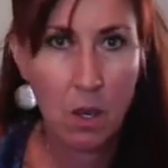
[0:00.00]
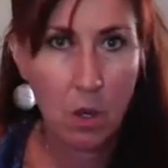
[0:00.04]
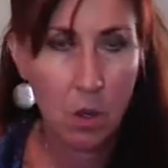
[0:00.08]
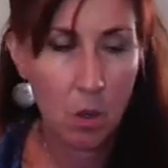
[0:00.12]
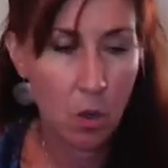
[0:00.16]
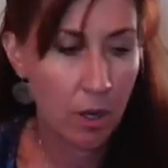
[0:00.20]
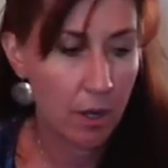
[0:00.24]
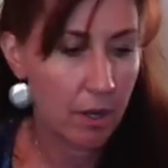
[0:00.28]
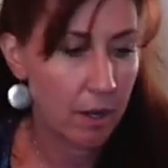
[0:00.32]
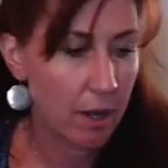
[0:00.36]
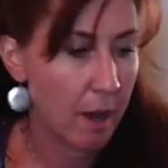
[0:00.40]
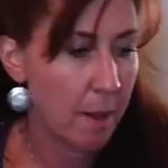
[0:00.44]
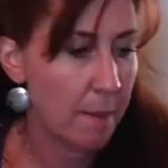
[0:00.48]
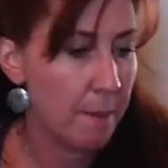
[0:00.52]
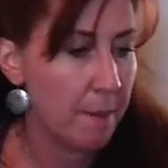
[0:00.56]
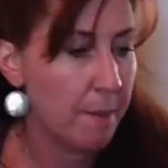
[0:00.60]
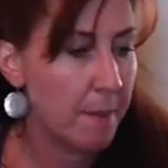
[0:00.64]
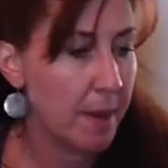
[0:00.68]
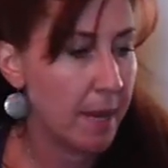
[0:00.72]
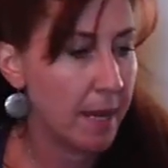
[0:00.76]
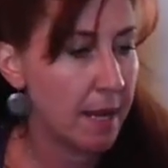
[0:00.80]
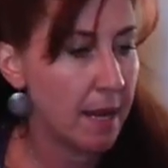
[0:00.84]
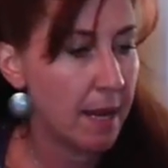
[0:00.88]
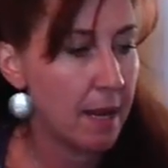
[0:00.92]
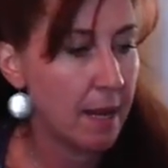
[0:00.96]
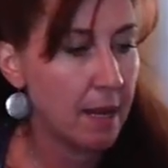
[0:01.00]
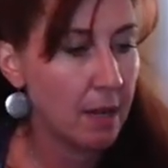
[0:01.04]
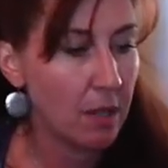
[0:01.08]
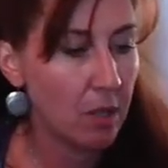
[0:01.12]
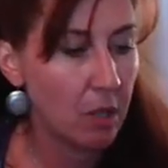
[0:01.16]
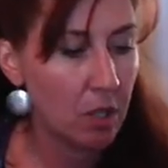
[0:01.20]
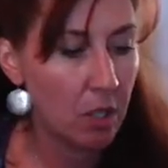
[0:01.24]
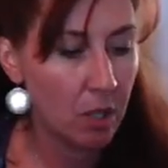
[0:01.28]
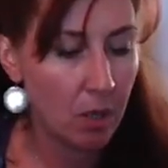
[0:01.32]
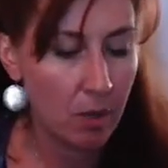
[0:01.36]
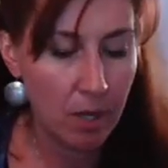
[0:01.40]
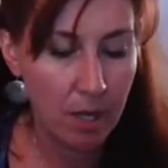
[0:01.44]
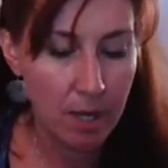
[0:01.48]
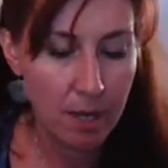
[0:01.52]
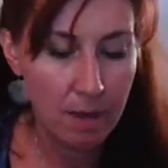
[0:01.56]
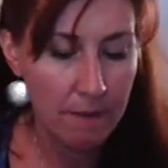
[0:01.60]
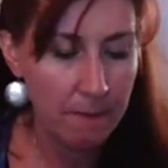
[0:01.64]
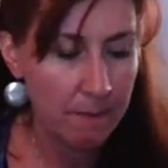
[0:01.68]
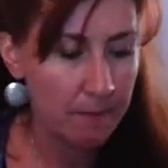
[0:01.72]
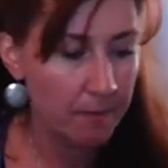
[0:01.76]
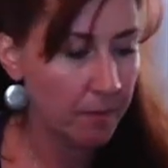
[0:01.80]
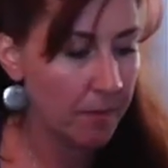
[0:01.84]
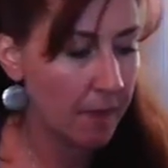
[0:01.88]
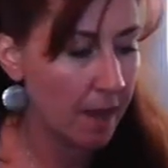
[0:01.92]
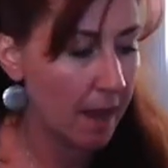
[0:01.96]
1/4 cup baking soda.
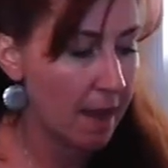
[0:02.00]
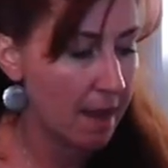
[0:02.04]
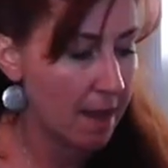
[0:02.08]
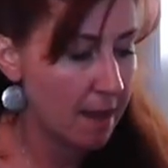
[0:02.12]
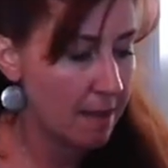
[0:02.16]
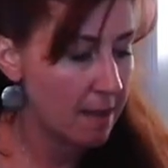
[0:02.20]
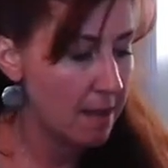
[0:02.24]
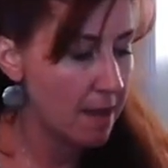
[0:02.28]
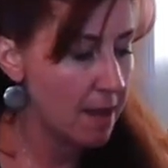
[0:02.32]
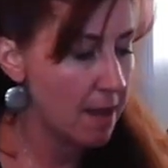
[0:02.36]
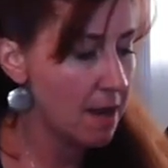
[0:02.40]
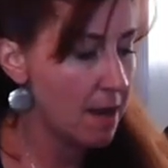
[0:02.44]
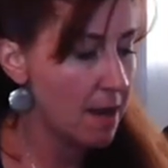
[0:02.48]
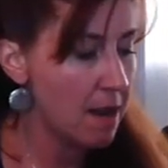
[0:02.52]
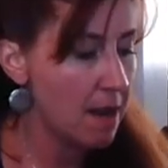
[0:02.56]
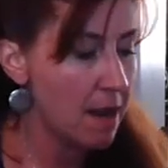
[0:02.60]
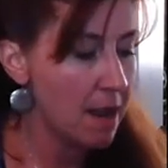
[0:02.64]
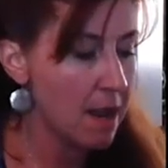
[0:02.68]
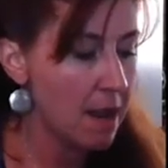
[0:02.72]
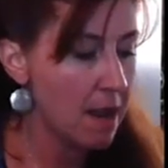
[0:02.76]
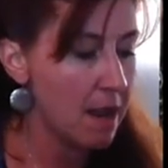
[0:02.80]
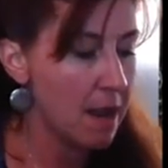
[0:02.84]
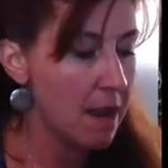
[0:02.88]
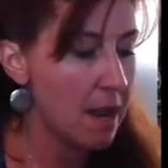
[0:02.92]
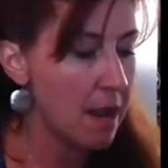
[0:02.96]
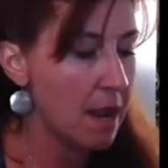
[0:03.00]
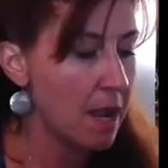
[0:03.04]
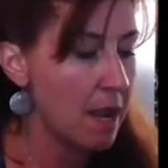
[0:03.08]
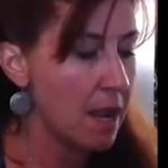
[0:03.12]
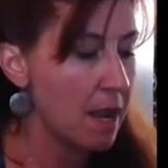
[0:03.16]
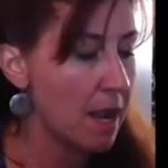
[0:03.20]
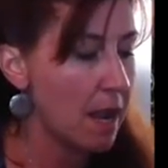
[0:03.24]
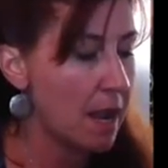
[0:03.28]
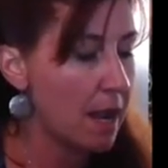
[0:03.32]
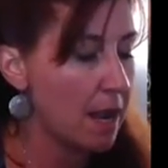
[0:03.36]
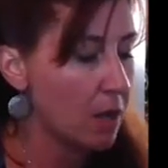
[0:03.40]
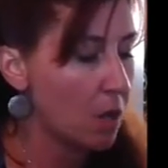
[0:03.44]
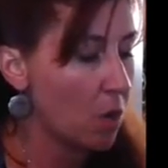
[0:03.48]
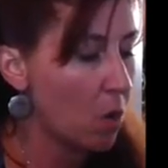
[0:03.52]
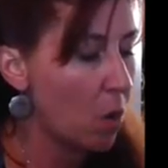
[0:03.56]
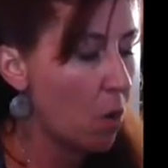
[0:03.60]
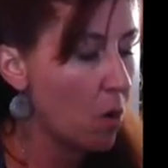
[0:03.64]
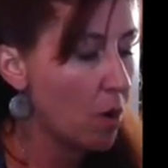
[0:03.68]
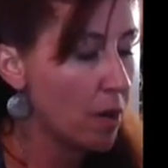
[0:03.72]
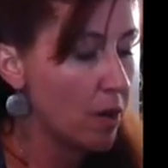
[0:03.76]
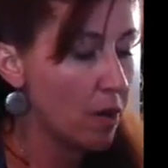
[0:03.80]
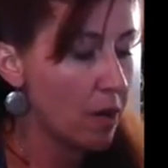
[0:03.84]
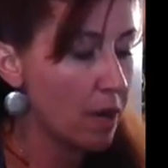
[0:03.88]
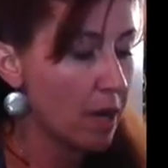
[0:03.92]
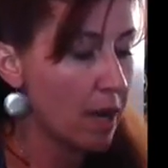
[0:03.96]
And then a
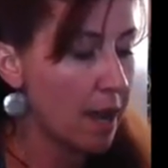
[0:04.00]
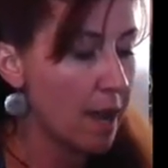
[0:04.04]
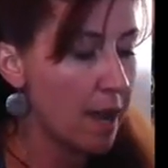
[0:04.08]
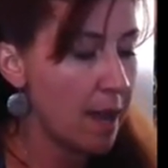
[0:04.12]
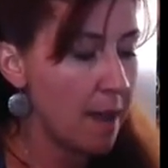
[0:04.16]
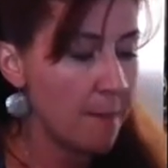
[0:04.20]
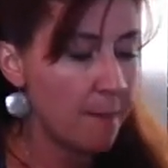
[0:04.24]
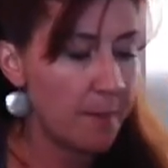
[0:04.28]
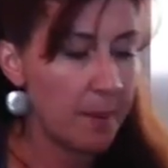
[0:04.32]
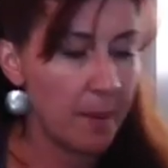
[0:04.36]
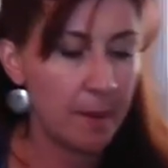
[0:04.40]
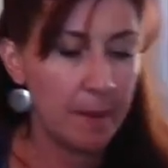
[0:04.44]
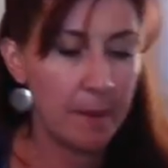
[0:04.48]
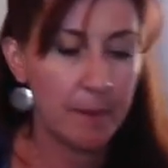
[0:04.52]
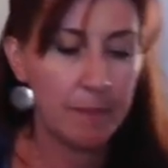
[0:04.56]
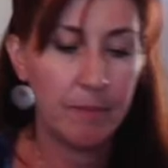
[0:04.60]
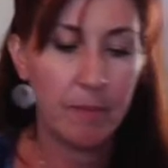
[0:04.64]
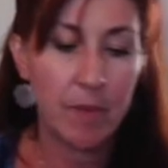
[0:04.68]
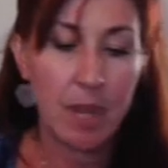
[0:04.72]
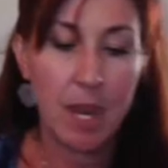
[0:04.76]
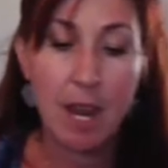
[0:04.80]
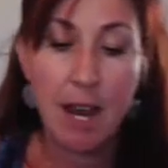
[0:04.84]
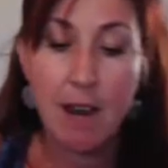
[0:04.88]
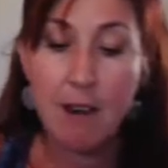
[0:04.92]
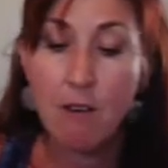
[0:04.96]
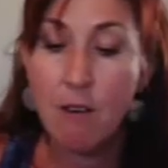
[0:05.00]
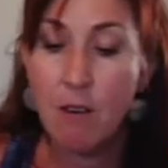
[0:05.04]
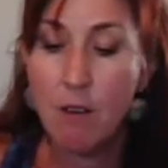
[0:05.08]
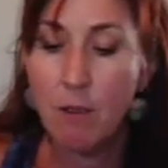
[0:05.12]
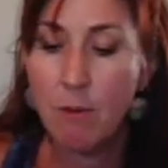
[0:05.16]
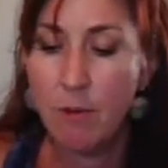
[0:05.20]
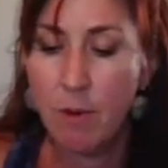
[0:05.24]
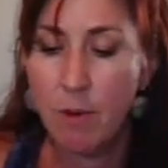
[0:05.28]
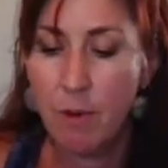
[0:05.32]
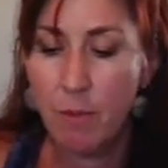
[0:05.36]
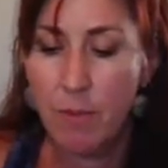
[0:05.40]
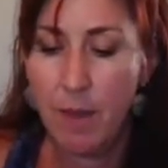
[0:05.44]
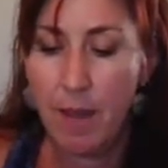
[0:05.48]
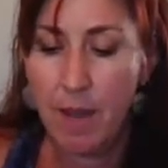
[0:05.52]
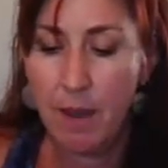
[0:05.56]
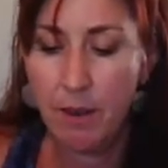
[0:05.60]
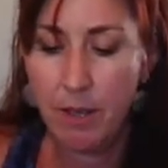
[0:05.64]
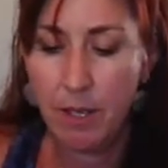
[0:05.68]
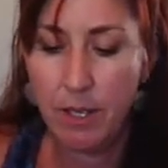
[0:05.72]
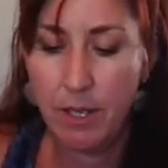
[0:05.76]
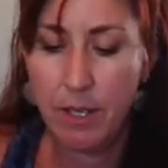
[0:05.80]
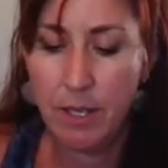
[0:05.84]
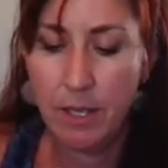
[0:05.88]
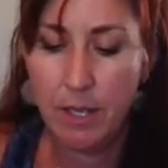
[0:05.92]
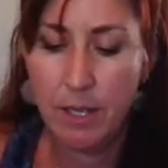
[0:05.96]
1/4 cup arrowroot
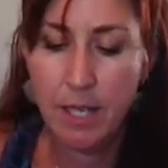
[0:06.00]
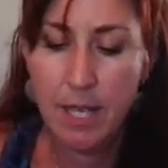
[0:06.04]
powder.